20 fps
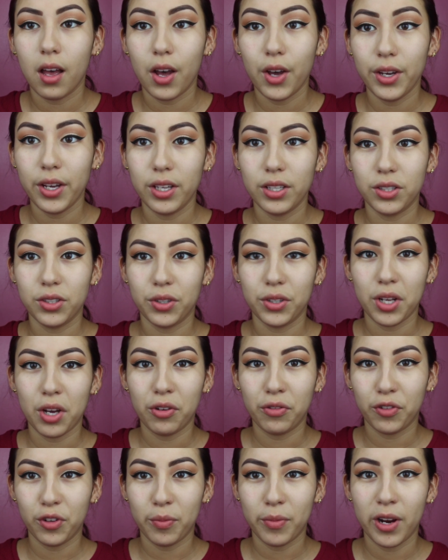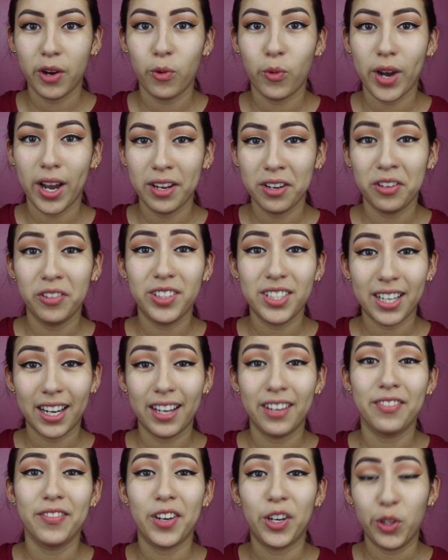Okay, so now for my Ride or
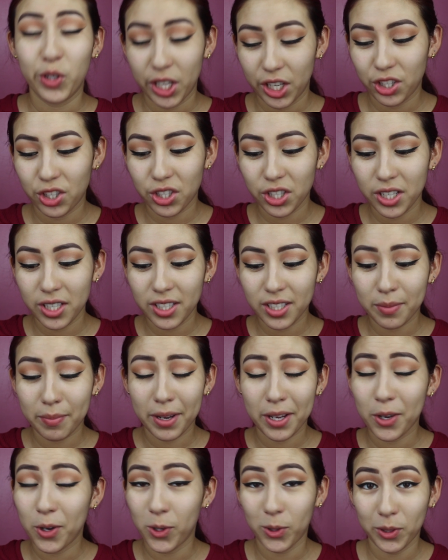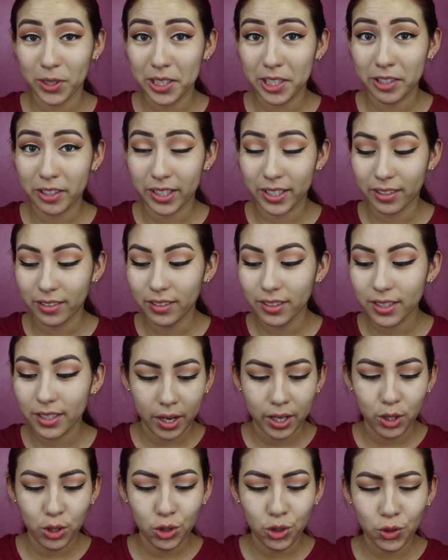Die foundations, my holy grails.
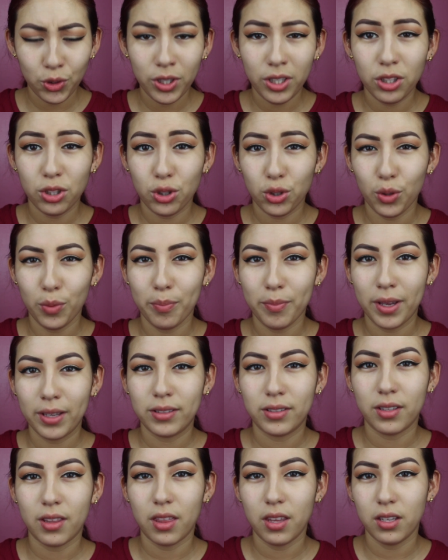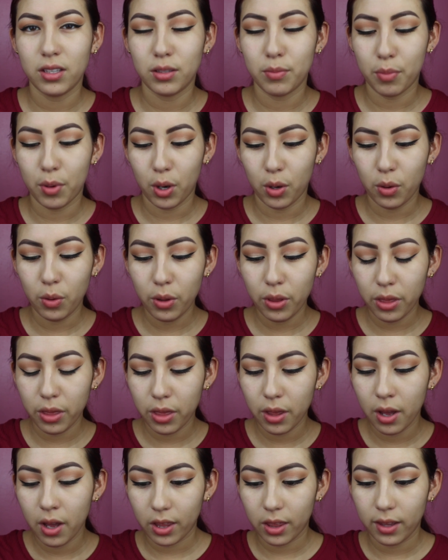I usually do mix these
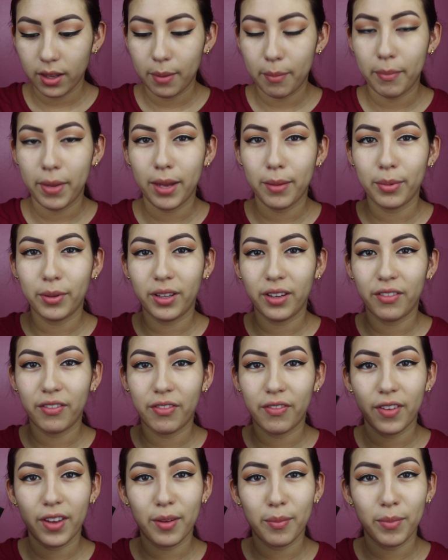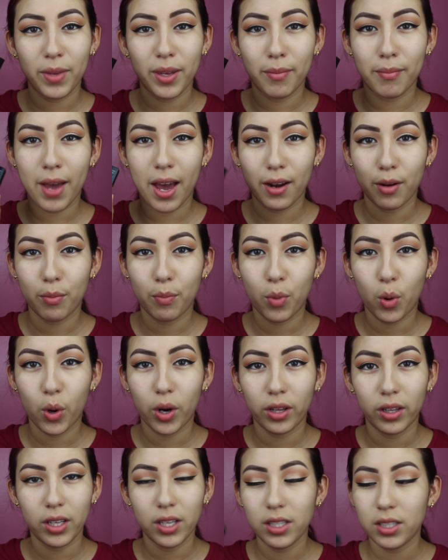both. The Maybelline Fit Me Matte and
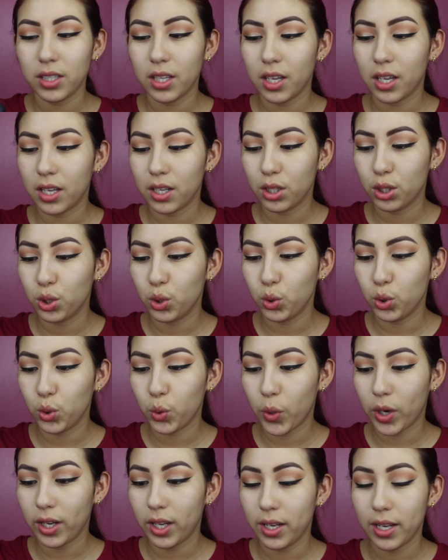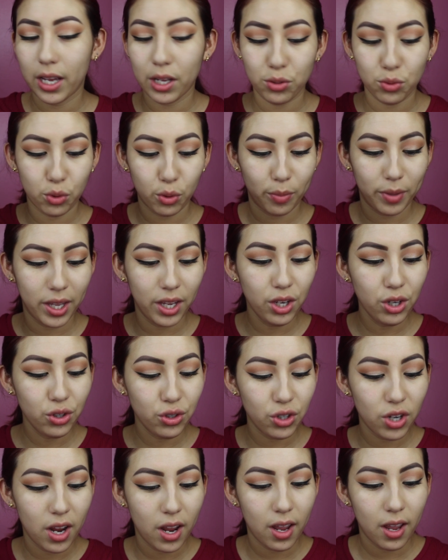Poreless in 220 Natural
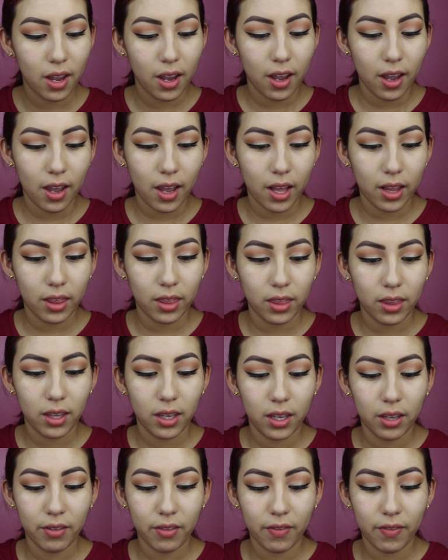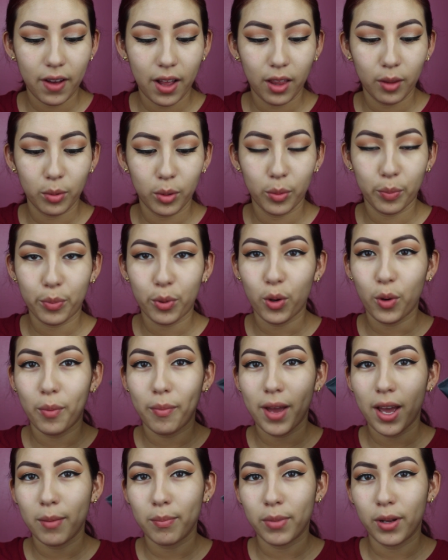Beige, and the Infallible Pro
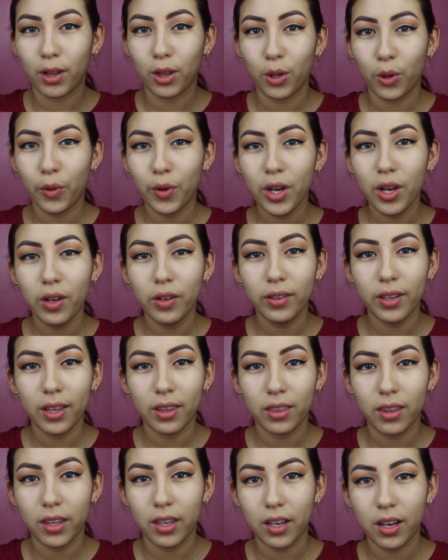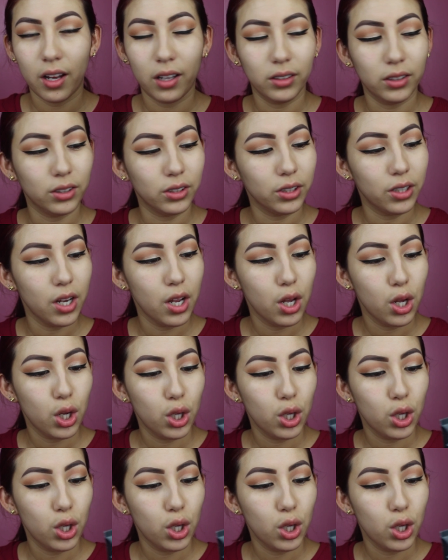Matte by L'Oreal and the color